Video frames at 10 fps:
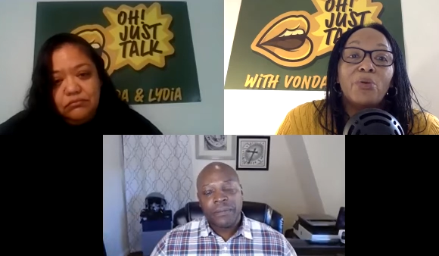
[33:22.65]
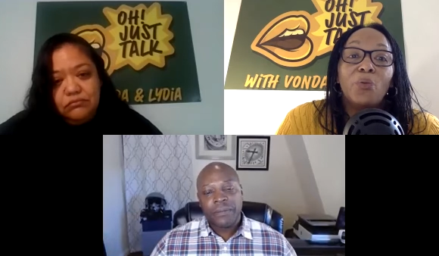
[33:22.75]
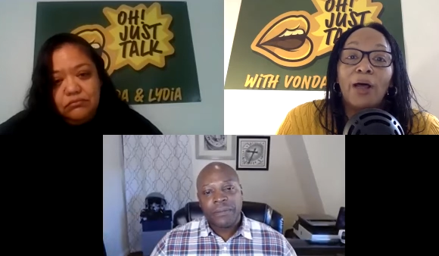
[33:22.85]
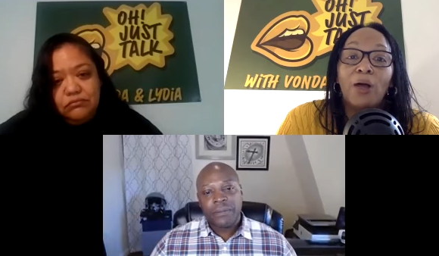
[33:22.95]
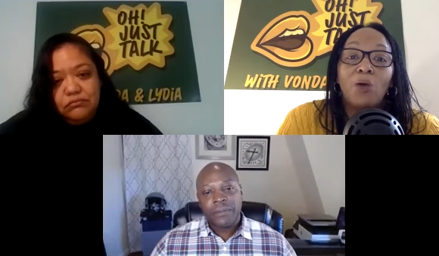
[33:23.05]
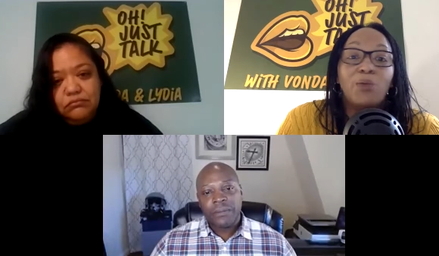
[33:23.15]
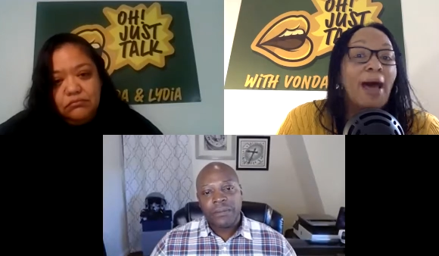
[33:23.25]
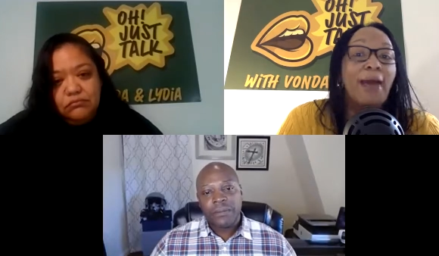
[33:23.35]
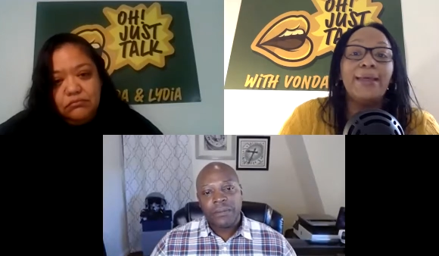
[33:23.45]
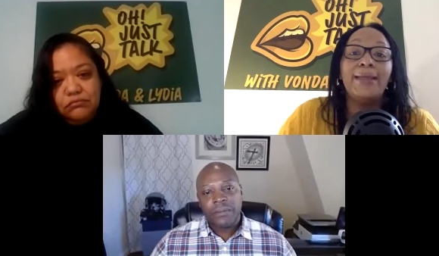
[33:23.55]
Speaker 1: will.
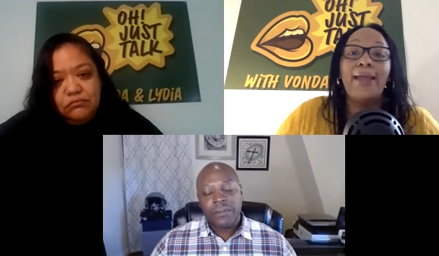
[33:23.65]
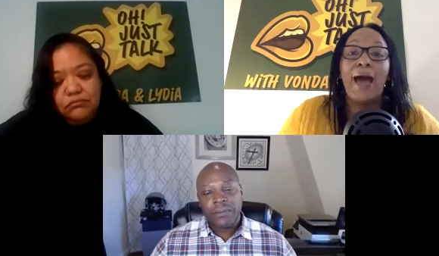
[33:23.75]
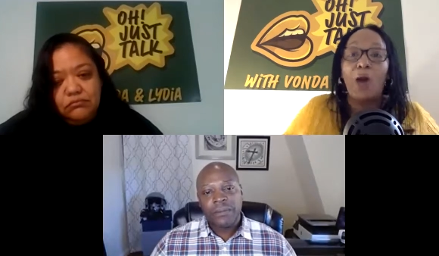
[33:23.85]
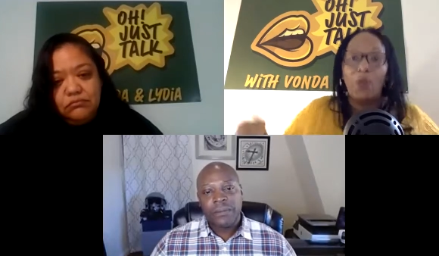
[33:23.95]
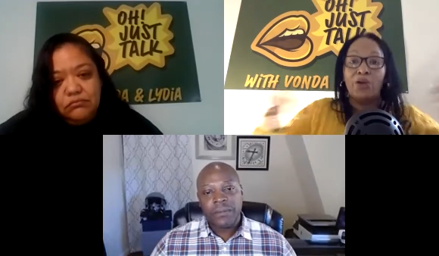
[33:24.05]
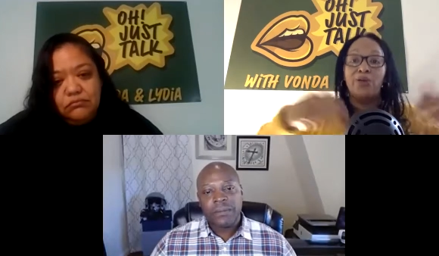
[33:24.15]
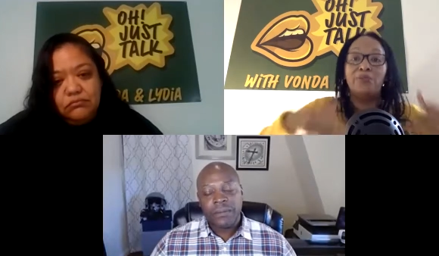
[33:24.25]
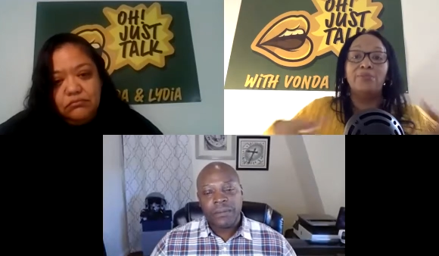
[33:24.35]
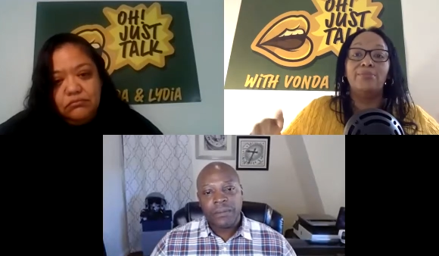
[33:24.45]
Not in our